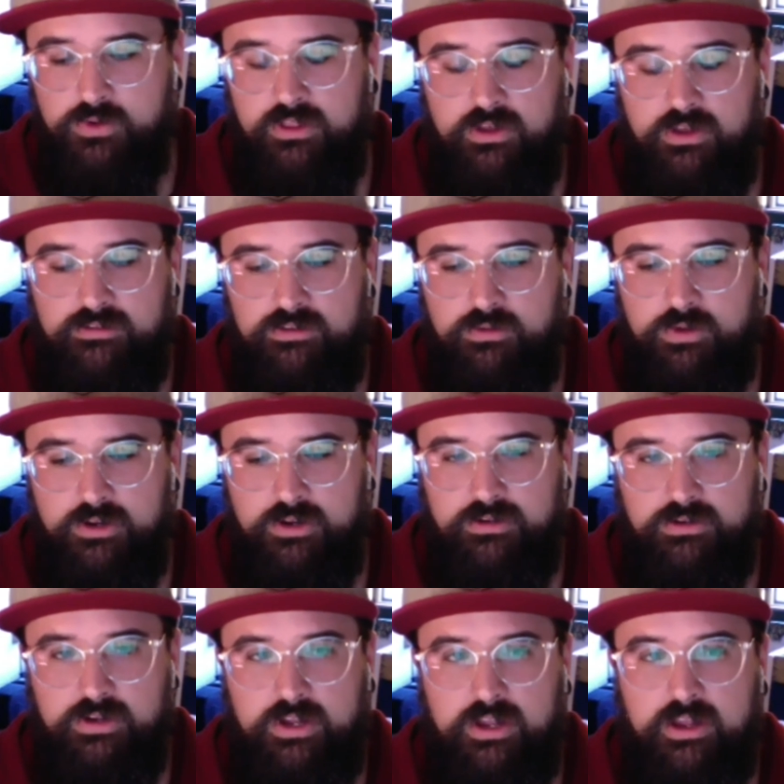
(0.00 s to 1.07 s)
those do you want to do?
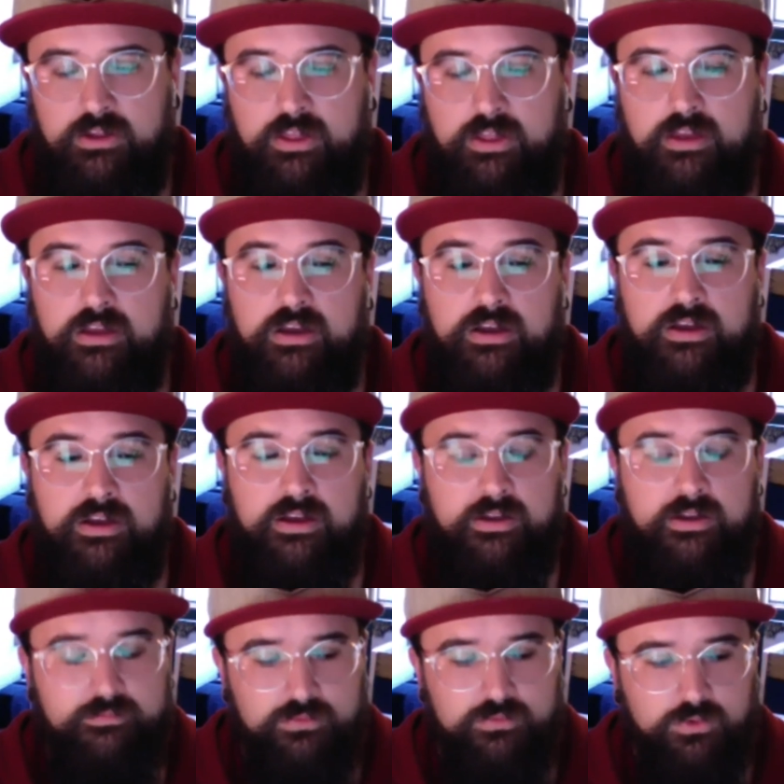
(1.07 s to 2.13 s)
Like,
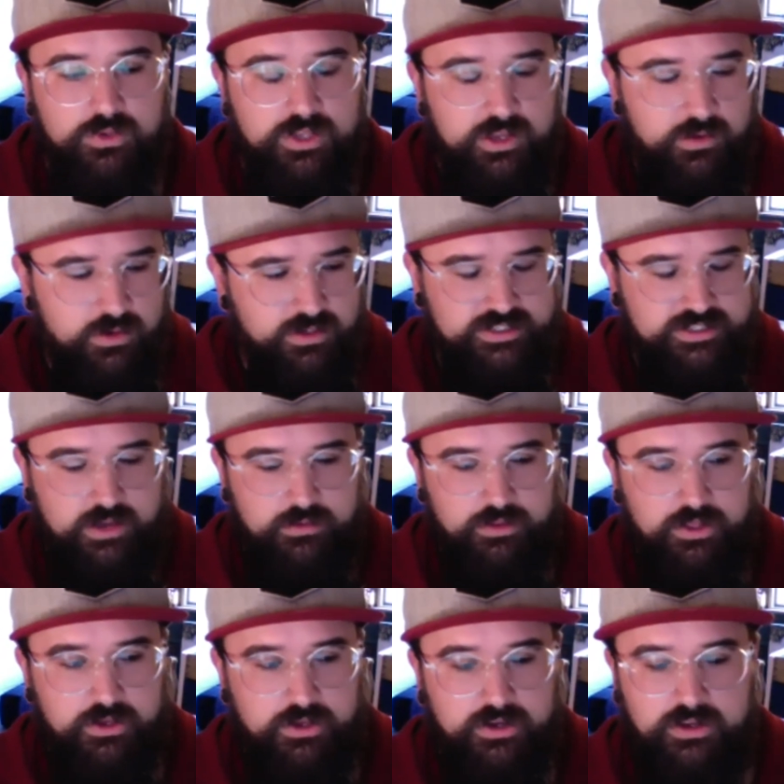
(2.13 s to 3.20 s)
well, gyros sound
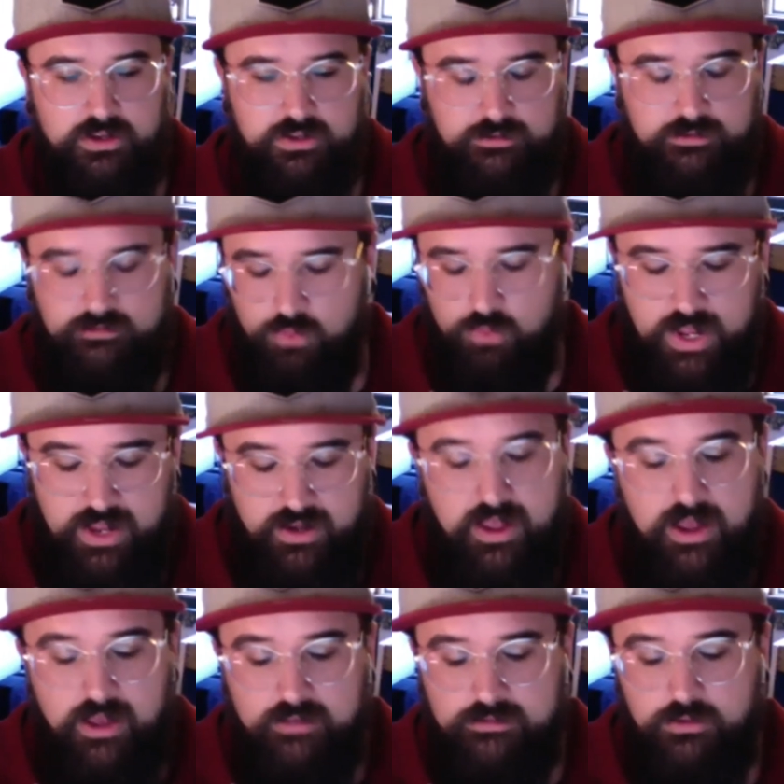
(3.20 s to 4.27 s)
really good. Sweet.
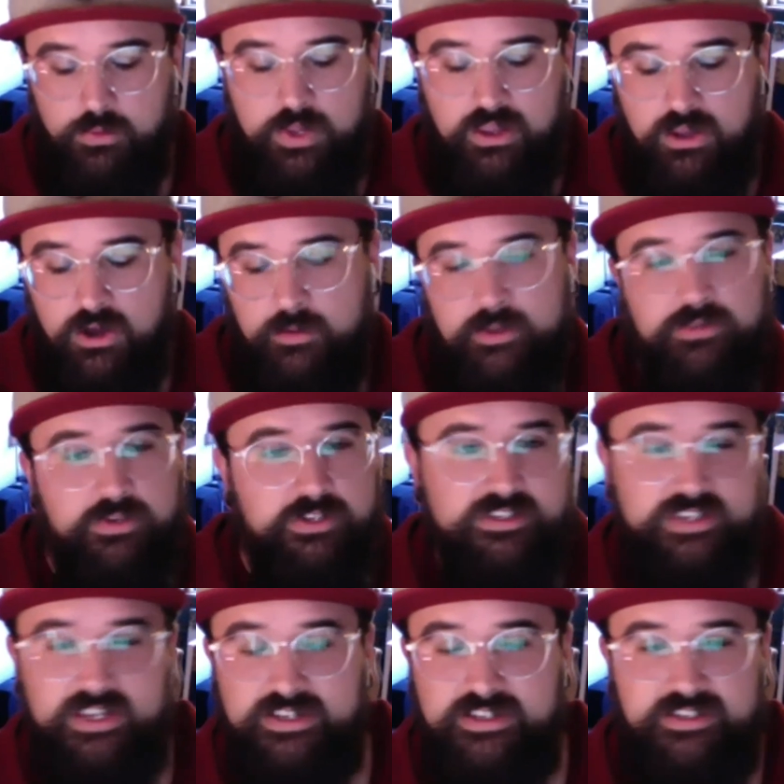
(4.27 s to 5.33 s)
So we can go between
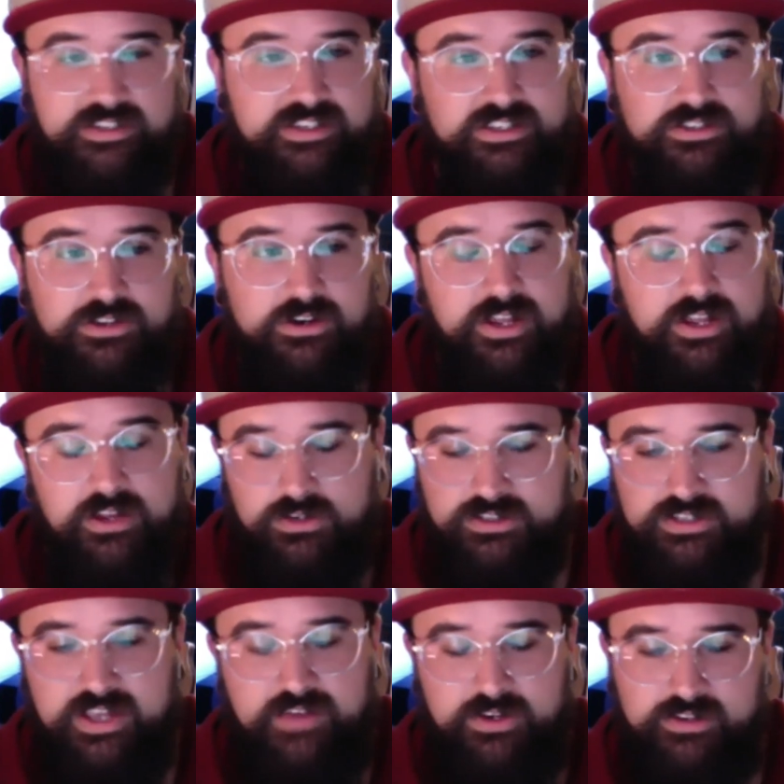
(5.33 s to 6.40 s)
6 and 6:30 or
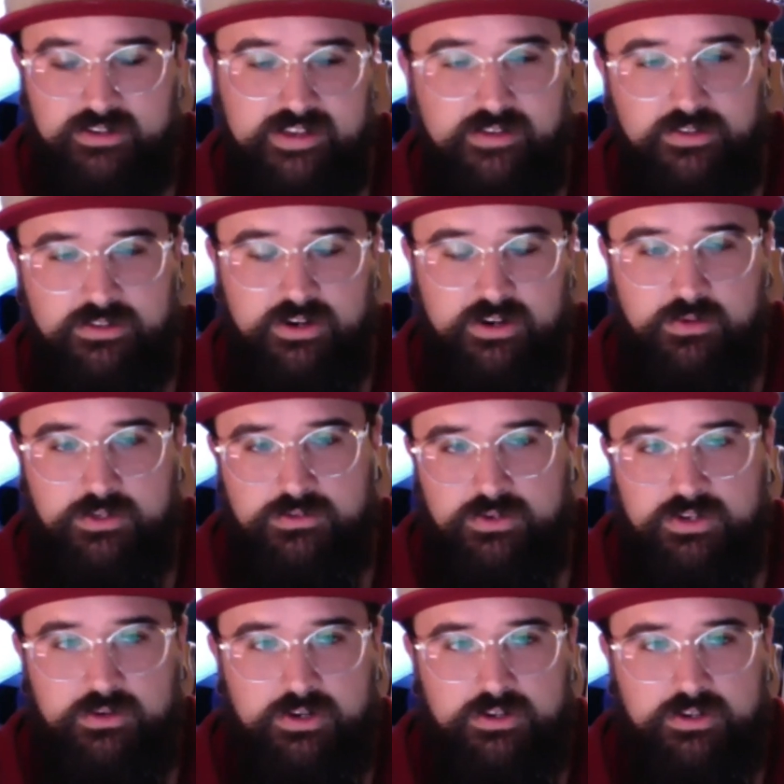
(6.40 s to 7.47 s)
7 and 7:30. Which one do
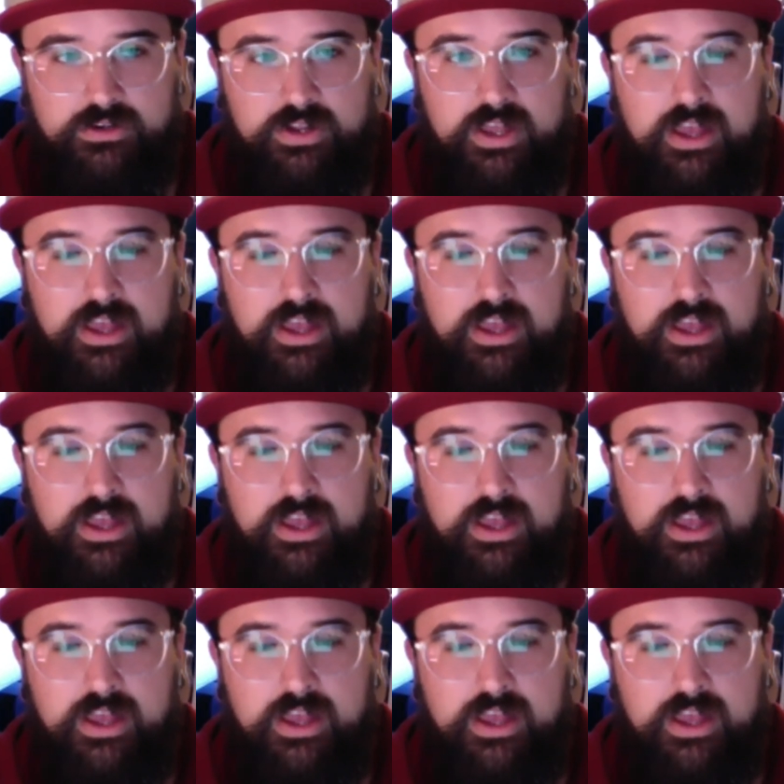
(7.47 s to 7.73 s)
you want to do?